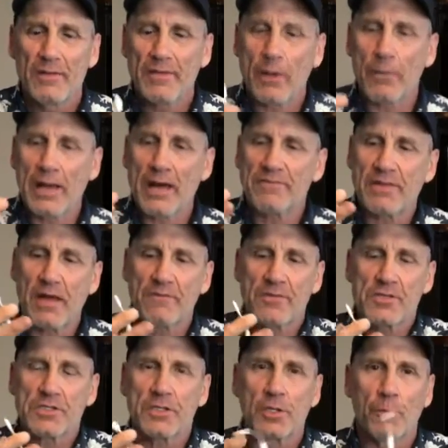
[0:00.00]
that we have to have
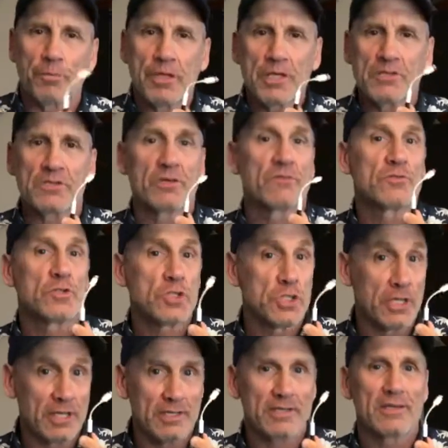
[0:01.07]
this little piece of
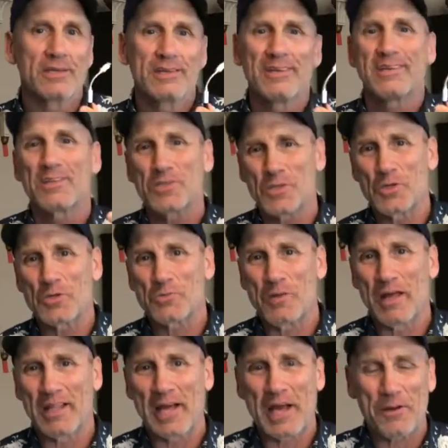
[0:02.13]
shit, excuse
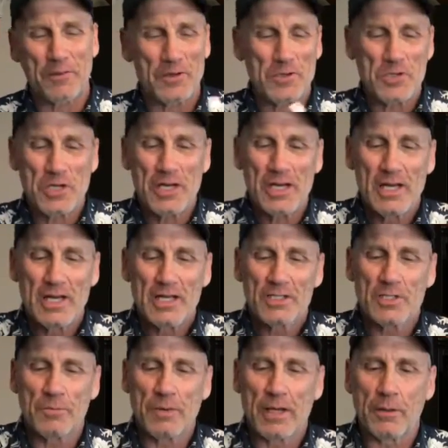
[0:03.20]
my language,
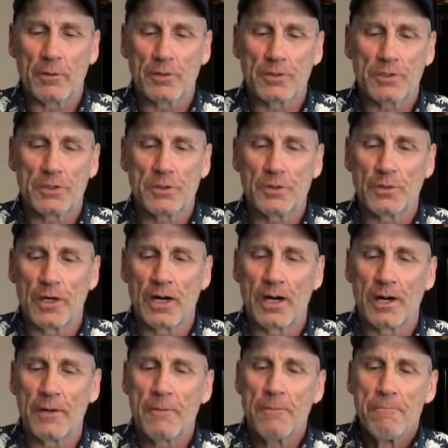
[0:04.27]
to be able
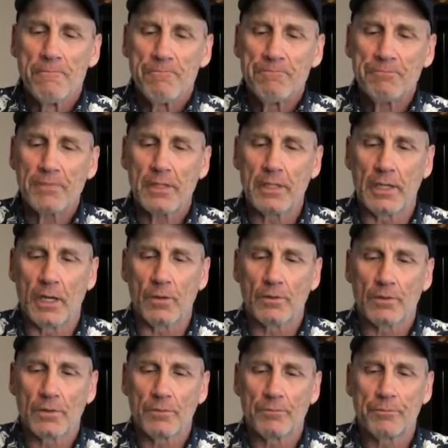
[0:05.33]
to,
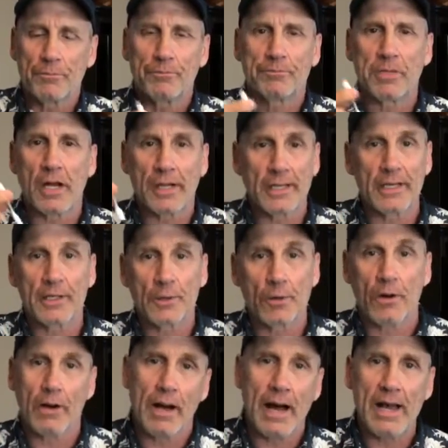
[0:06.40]
plug it into
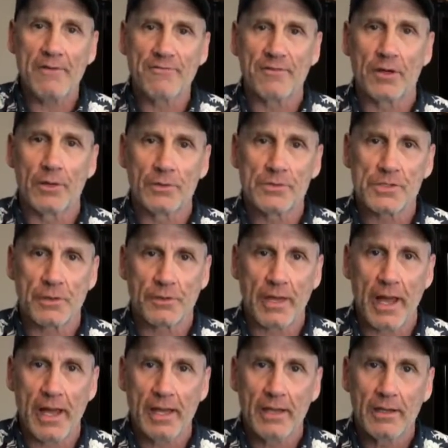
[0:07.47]
our iPhones,
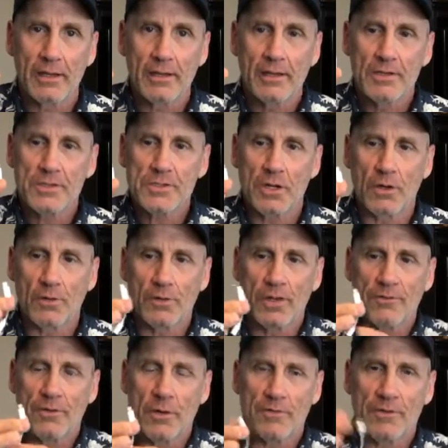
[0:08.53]
okay? So
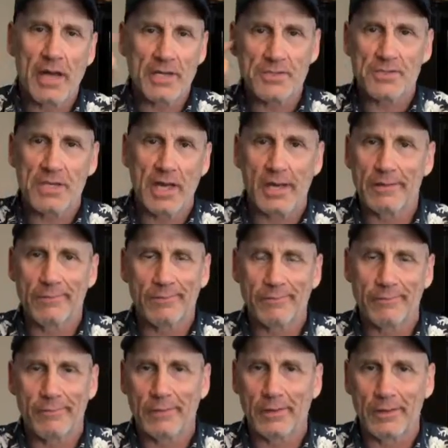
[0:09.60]
if a headset,
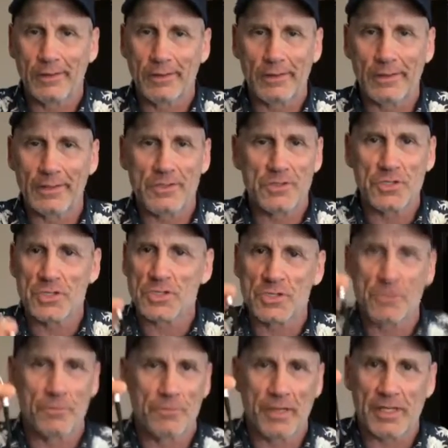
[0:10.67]
it's just
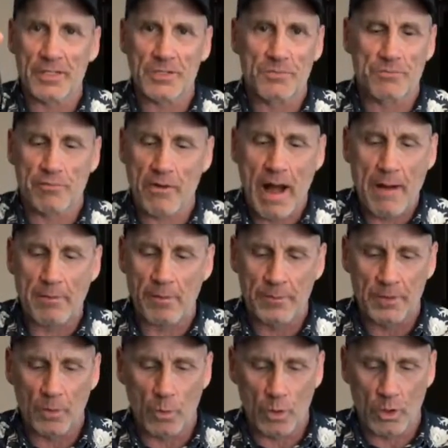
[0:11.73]
the biggest problem
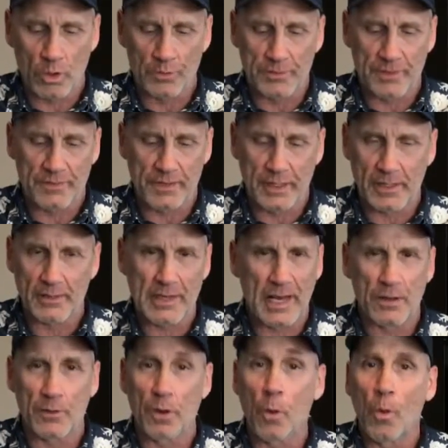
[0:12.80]
in the world that I
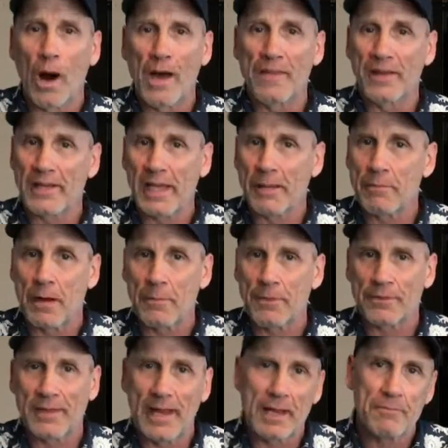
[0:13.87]
don't know why they came up
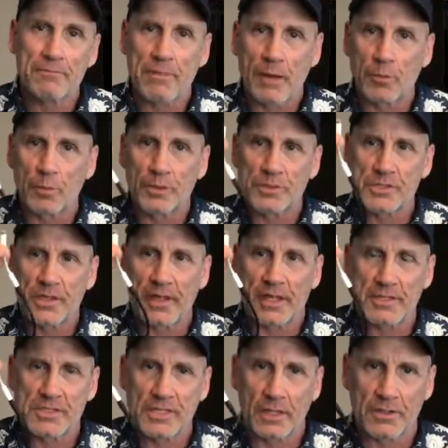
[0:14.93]
with that, probably so they
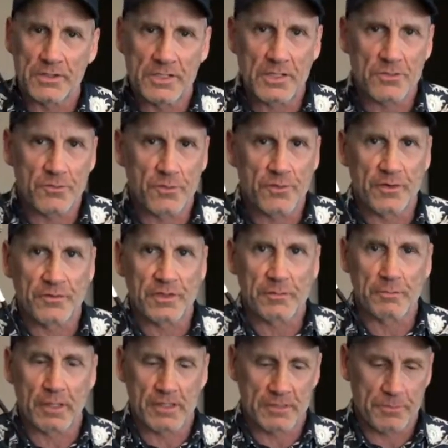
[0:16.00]
could sell us this for
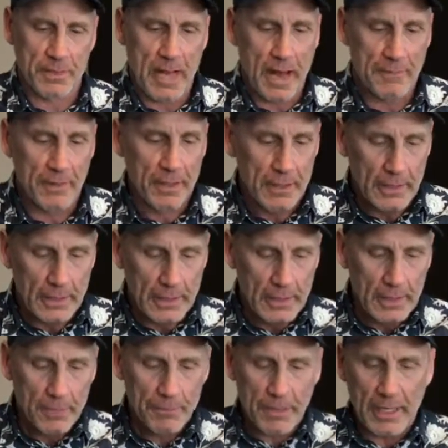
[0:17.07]
$15 a pop.
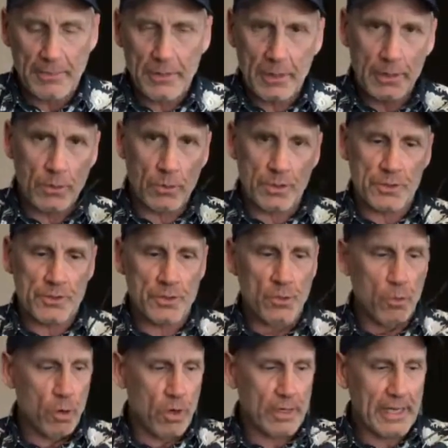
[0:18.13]
But in order to
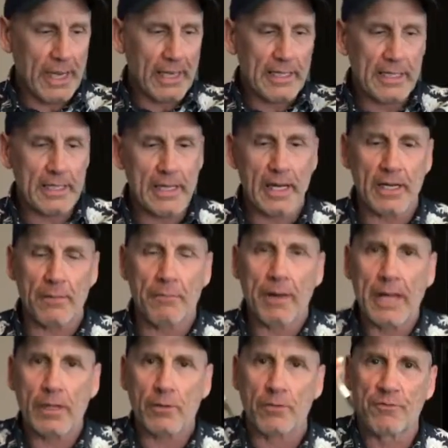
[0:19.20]
work any kind of
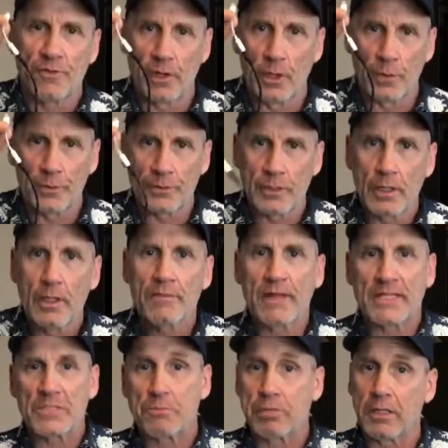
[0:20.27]
microphone
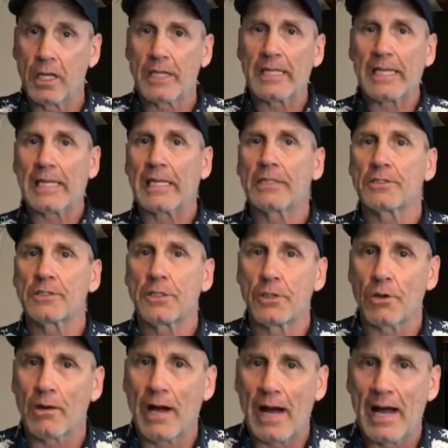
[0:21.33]
that's plugging into
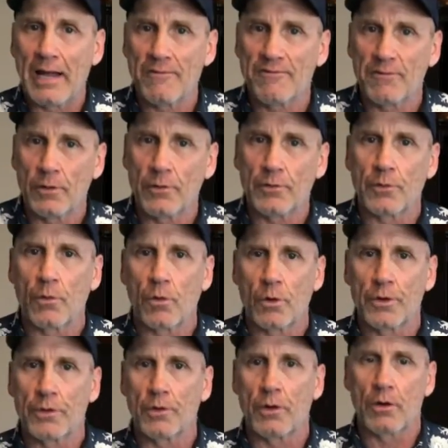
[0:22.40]
your iPhone or
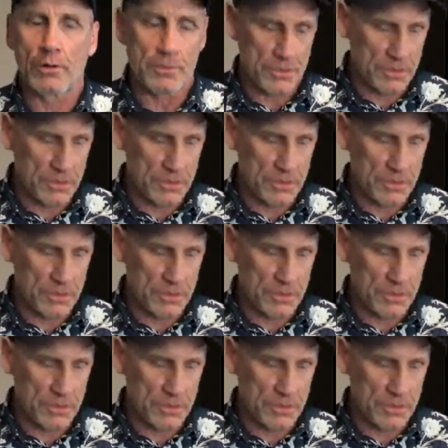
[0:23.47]
your